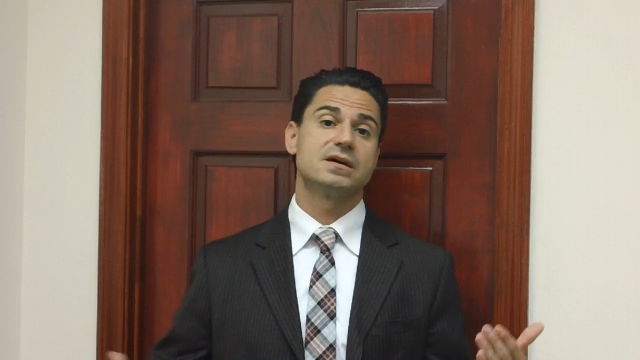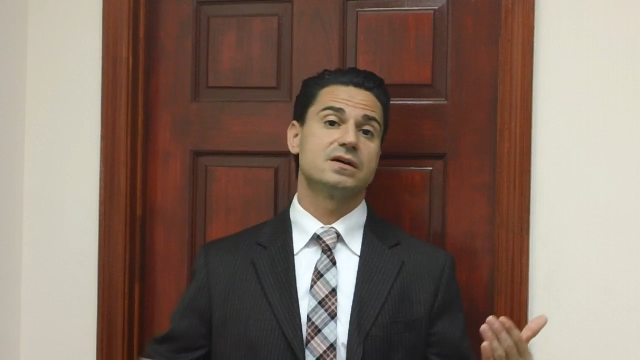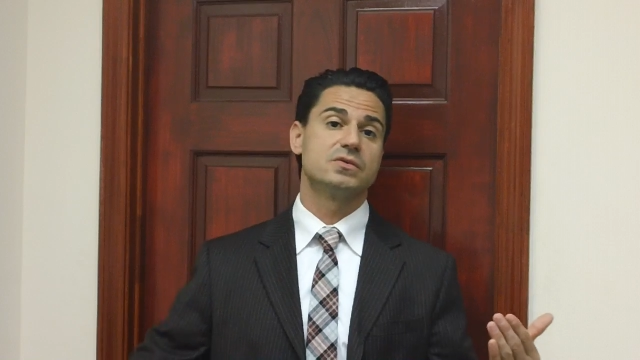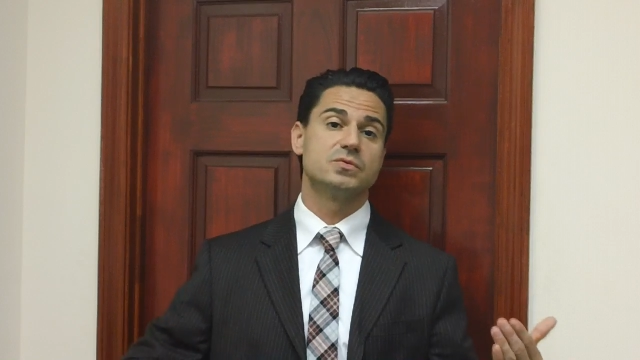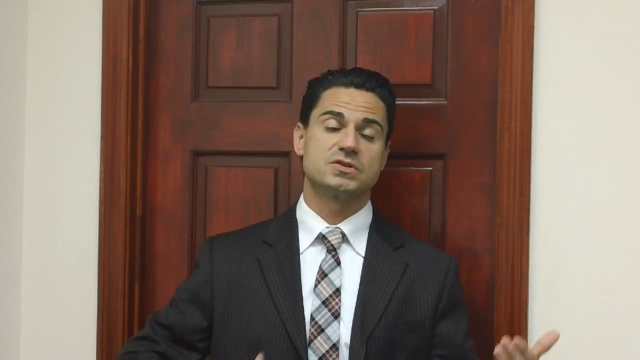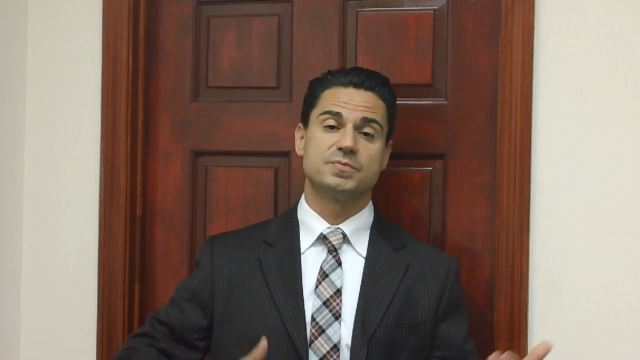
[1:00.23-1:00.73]

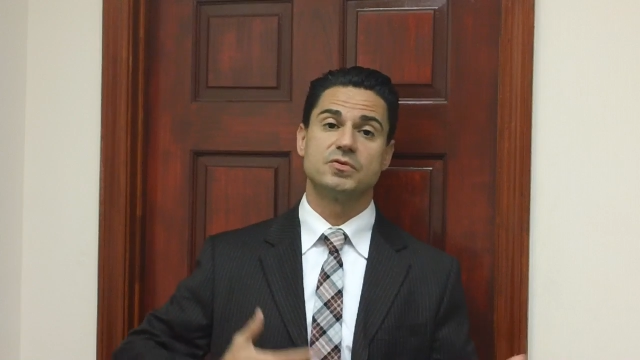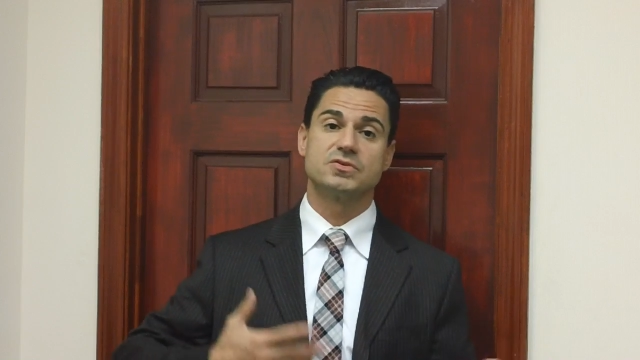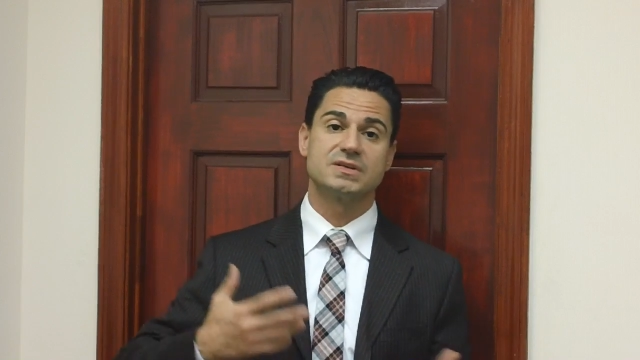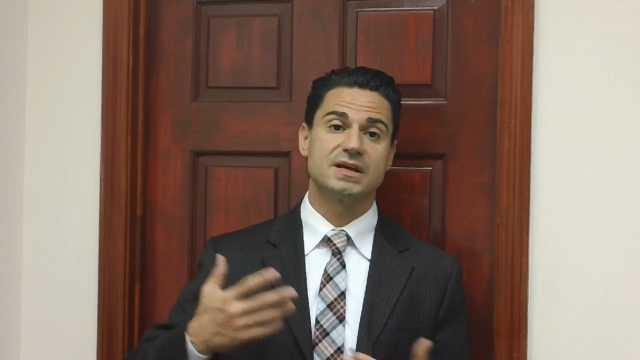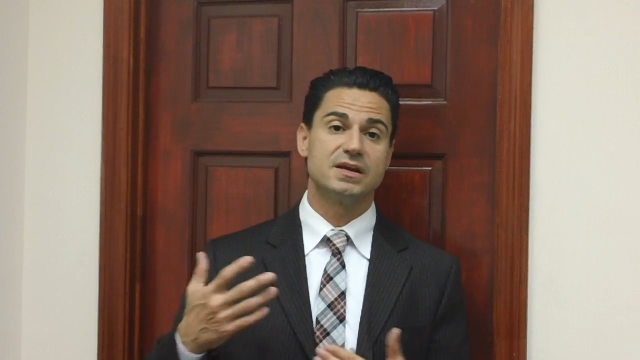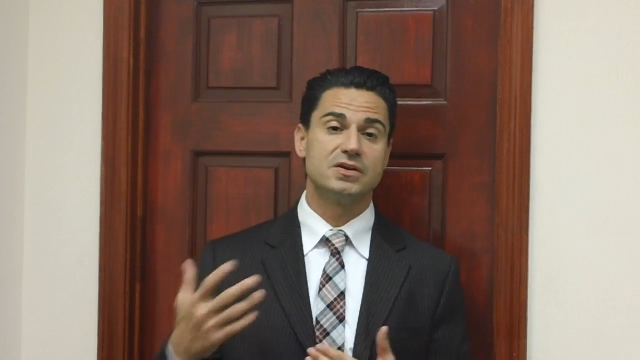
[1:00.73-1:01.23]
you were
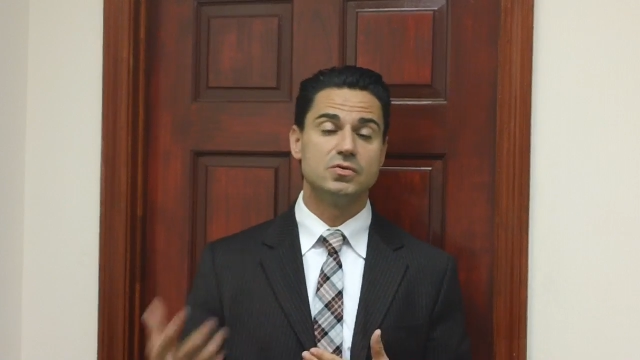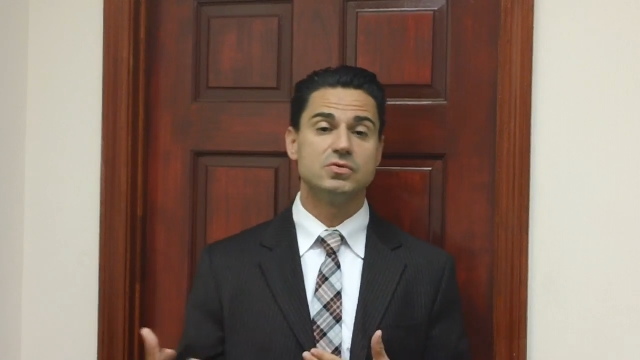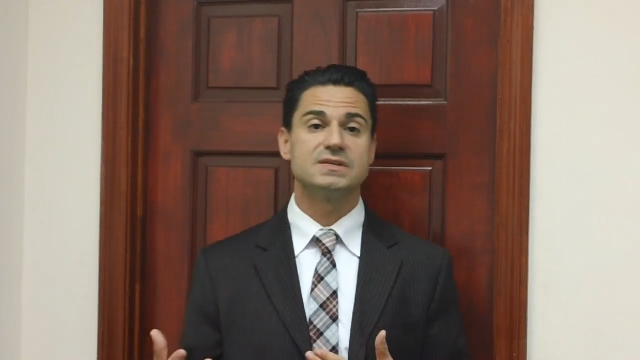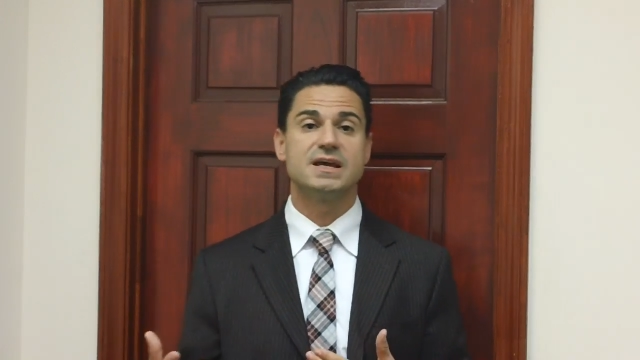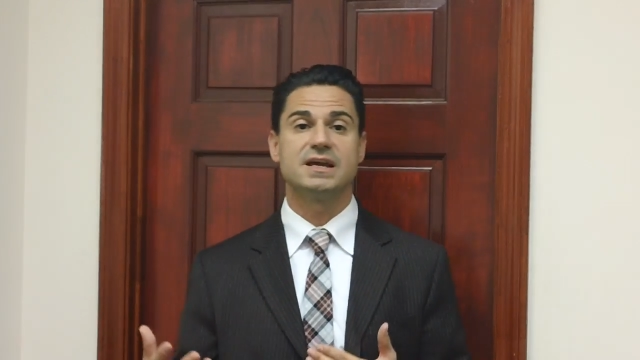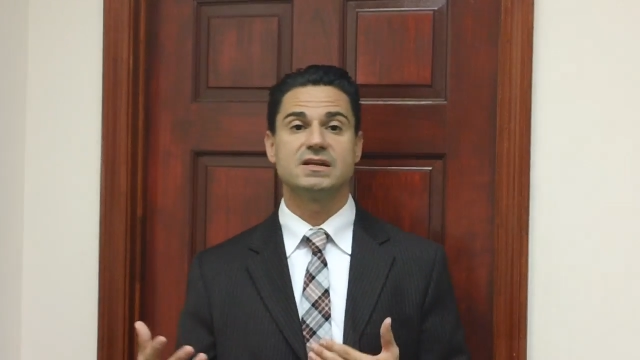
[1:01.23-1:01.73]
supposed to get a new
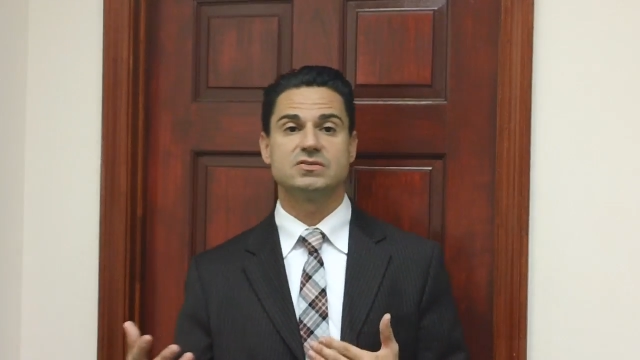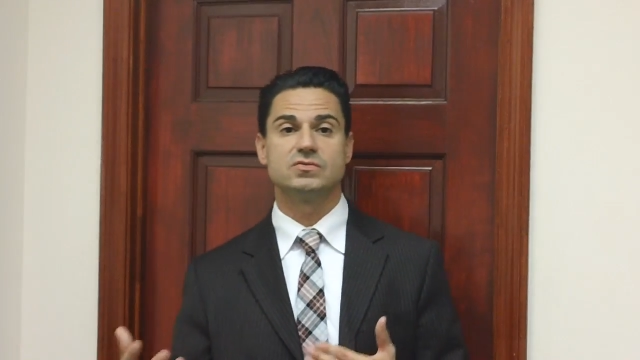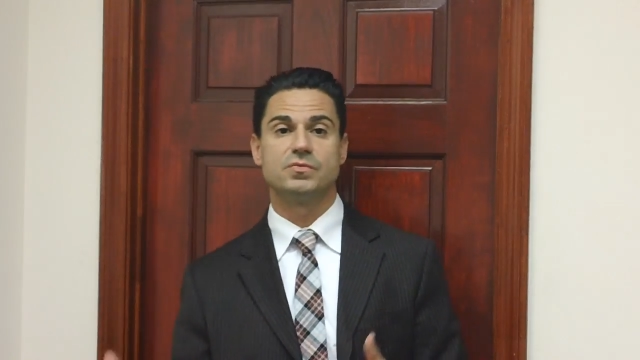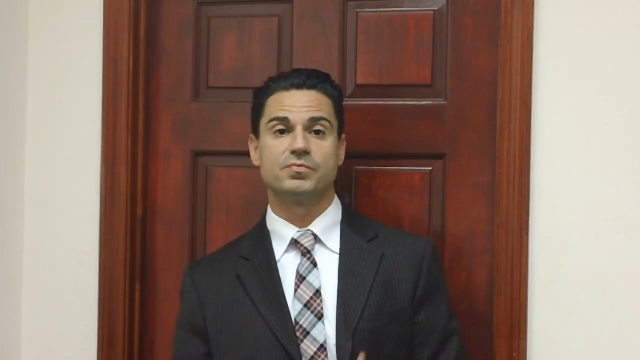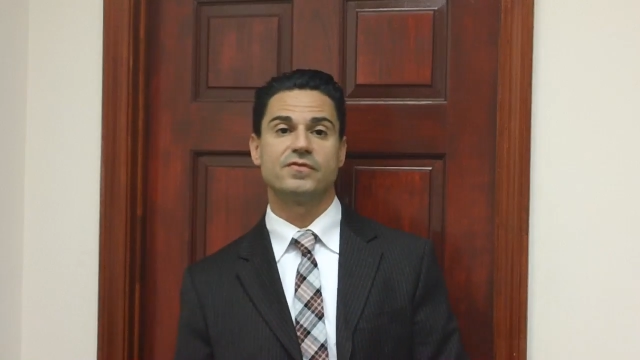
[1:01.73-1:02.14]
date, you